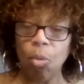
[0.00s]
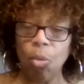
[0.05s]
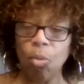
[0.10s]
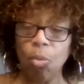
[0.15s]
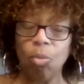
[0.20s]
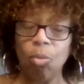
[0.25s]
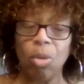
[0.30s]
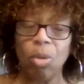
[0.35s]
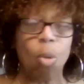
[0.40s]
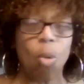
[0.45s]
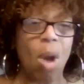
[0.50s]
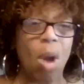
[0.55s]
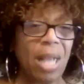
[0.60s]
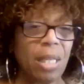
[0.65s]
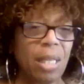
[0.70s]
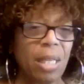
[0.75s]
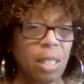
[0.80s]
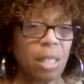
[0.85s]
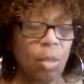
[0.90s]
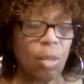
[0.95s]

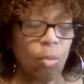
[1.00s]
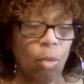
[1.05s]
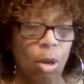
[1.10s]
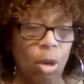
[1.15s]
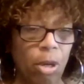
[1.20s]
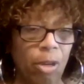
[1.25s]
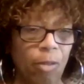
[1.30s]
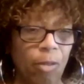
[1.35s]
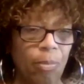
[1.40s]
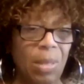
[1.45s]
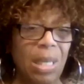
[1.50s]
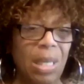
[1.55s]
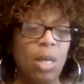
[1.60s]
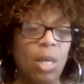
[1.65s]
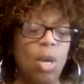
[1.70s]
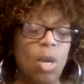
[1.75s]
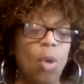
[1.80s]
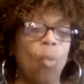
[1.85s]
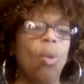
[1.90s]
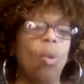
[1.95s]
requires some work of me
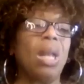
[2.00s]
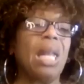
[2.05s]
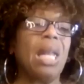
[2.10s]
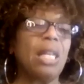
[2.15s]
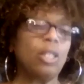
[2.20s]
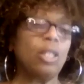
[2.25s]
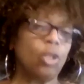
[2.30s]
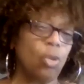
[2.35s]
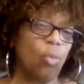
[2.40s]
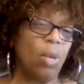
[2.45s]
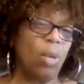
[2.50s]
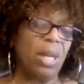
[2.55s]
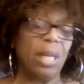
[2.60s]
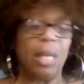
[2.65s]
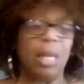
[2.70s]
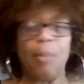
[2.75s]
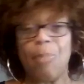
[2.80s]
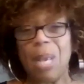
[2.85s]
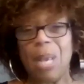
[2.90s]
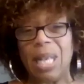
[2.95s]
while I still want to
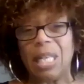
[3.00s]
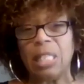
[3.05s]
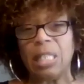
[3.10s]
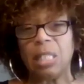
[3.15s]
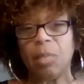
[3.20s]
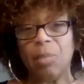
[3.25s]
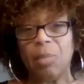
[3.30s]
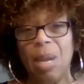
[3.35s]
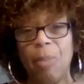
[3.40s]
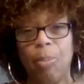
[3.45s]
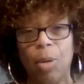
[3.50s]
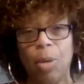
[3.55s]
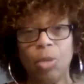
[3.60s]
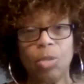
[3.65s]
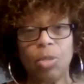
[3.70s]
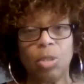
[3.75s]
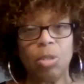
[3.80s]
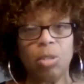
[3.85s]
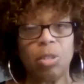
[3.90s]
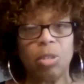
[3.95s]
get back into my
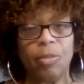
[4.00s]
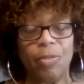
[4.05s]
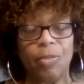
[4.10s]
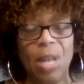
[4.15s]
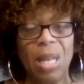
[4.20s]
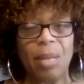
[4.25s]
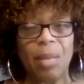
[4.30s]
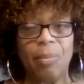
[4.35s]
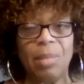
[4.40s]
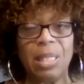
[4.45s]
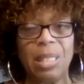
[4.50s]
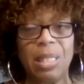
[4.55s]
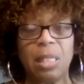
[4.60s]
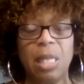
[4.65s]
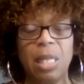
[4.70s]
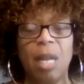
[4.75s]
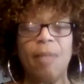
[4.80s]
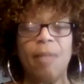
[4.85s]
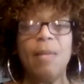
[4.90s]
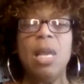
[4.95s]
personal development
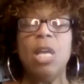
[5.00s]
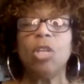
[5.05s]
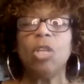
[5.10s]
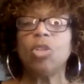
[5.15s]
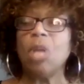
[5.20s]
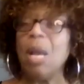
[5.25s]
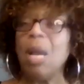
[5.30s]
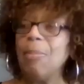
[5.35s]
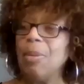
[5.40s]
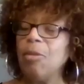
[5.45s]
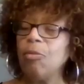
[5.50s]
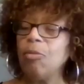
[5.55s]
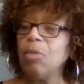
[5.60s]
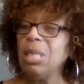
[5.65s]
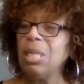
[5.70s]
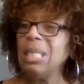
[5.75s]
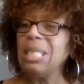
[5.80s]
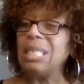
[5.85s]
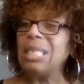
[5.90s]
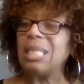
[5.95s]
stuff. So I've been
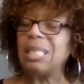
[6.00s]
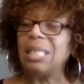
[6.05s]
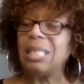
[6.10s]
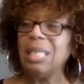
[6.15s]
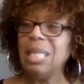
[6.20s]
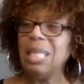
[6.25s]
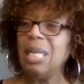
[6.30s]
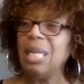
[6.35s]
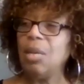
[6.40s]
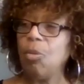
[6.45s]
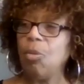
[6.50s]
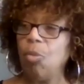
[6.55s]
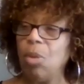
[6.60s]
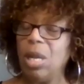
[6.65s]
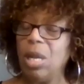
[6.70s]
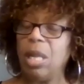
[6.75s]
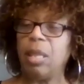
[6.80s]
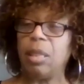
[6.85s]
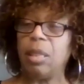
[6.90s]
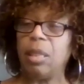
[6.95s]
really sitting
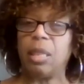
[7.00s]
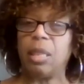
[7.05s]
with